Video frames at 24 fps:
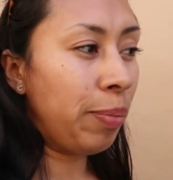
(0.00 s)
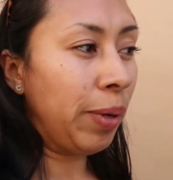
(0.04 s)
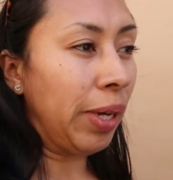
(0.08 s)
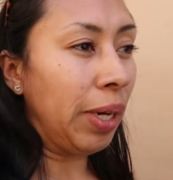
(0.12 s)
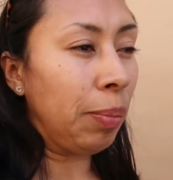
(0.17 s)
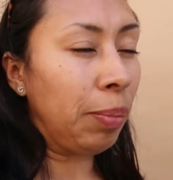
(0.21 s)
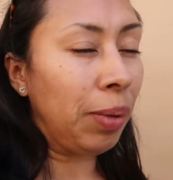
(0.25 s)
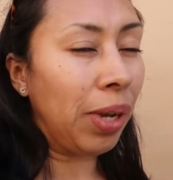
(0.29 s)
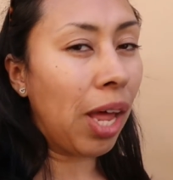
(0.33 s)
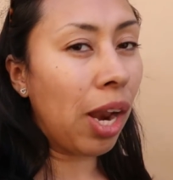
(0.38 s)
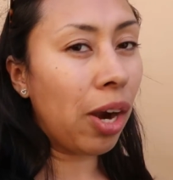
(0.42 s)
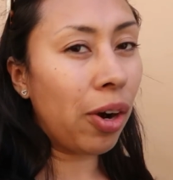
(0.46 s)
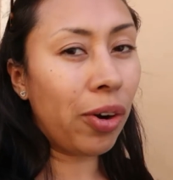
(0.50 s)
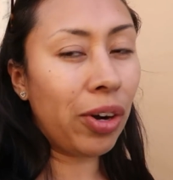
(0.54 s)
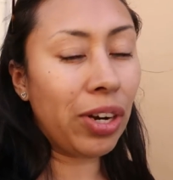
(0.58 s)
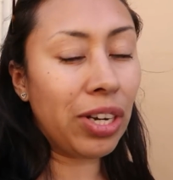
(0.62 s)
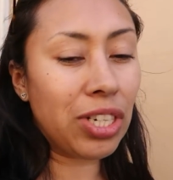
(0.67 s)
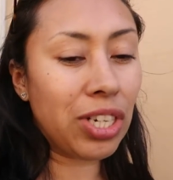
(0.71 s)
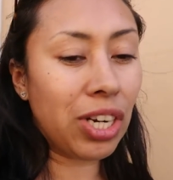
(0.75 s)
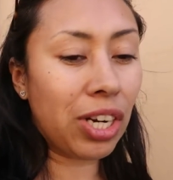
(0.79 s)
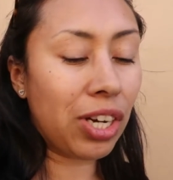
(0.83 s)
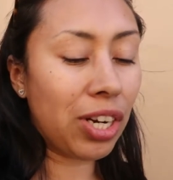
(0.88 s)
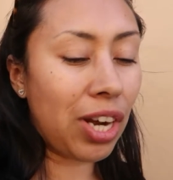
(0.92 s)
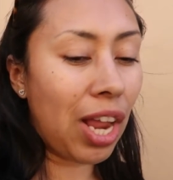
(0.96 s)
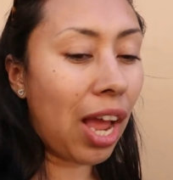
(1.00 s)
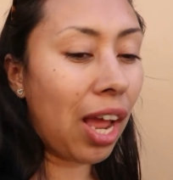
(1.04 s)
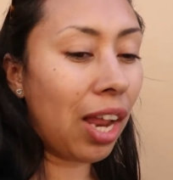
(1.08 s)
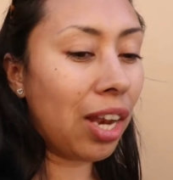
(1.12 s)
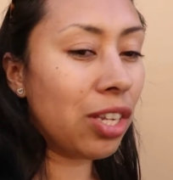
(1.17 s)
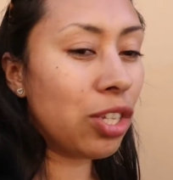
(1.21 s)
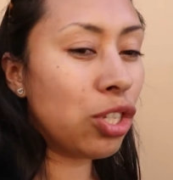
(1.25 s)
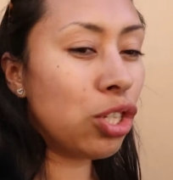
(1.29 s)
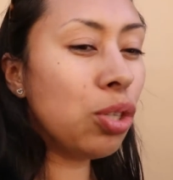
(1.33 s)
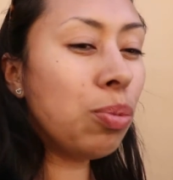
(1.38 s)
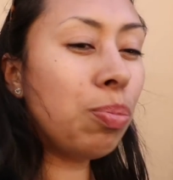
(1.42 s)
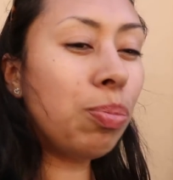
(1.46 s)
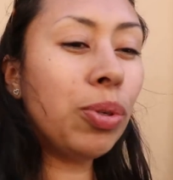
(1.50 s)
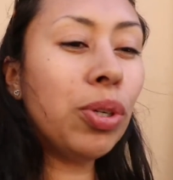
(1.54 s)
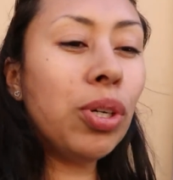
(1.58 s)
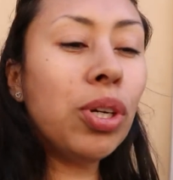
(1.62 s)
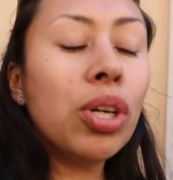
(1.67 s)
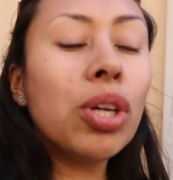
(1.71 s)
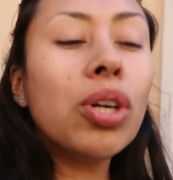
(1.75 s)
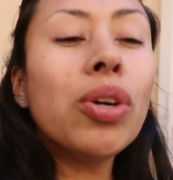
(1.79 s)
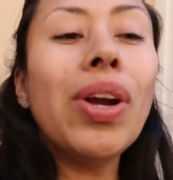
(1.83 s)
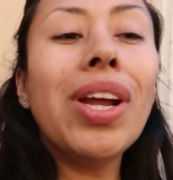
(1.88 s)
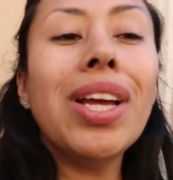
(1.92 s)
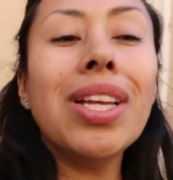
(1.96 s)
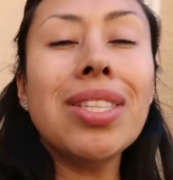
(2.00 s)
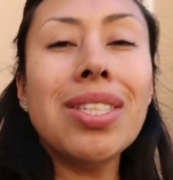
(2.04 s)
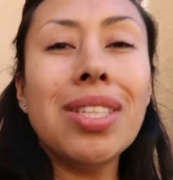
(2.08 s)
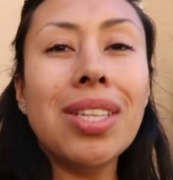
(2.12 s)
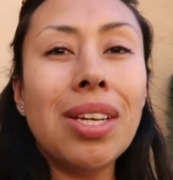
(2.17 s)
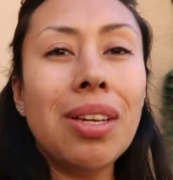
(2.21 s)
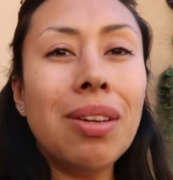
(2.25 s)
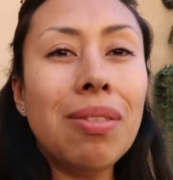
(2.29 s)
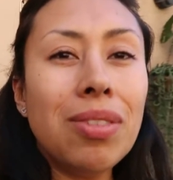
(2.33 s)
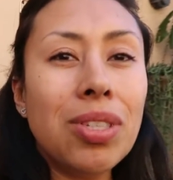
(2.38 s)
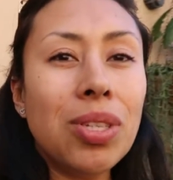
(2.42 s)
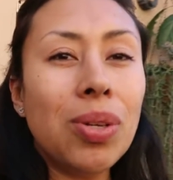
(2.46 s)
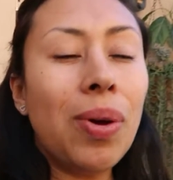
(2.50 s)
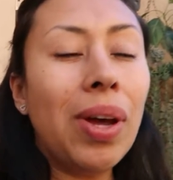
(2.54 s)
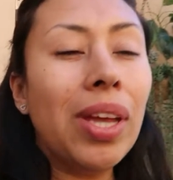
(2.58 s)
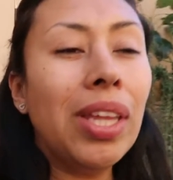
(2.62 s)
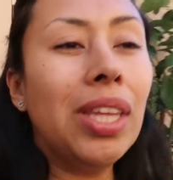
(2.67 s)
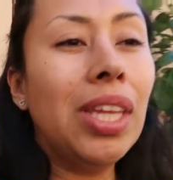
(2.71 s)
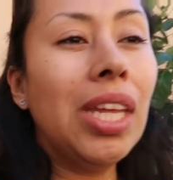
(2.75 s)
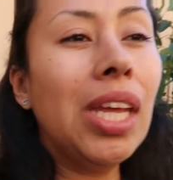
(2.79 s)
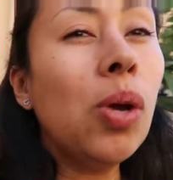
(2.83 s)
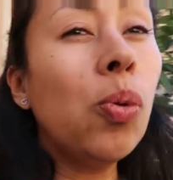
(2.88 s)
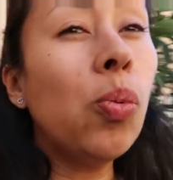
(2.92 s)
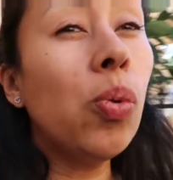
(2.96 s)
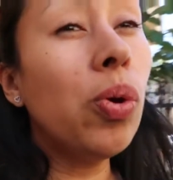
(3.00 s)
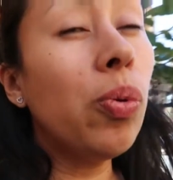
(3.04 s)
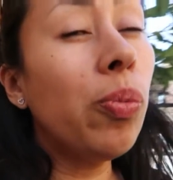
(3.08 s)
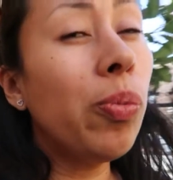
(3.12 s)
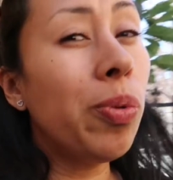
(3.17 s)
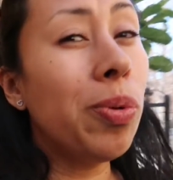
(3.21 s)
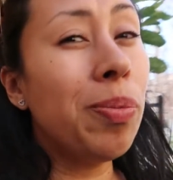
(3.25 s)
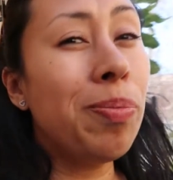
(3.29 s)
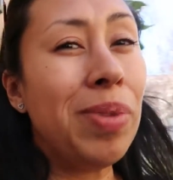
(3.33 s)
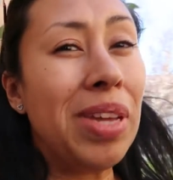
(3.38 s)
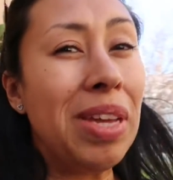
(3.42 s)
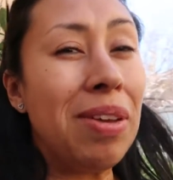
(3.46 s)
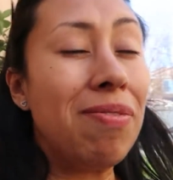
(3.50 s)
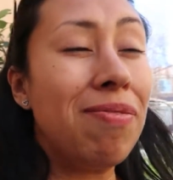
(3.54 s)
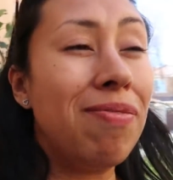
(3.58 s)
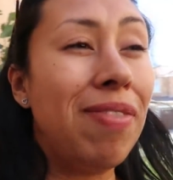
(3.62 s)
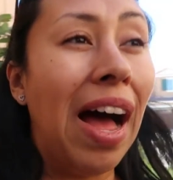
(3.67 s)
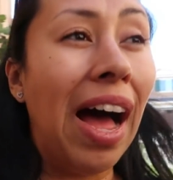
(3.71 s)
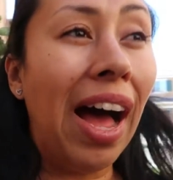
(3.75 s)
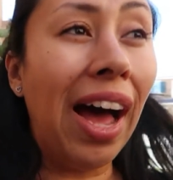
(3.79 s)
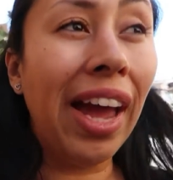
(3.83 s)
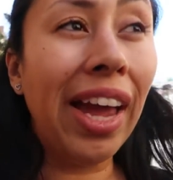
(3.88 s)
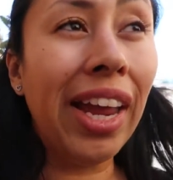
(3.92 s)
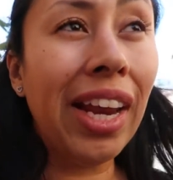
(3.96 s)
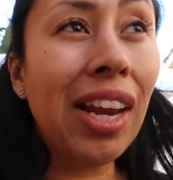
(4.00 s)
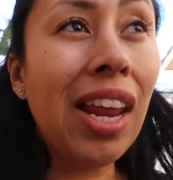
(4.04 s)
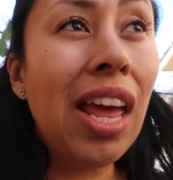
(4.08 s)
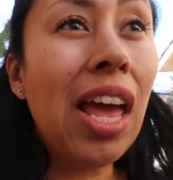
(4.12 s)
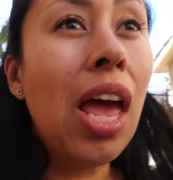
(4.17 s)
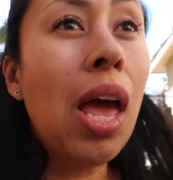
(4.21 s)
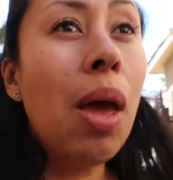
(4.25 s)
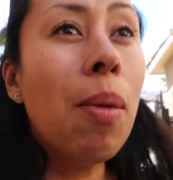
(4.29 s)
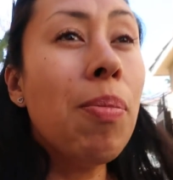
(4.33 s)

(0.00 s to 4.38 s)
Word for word: but blood orange are not super aggressive, so I think we would be fine.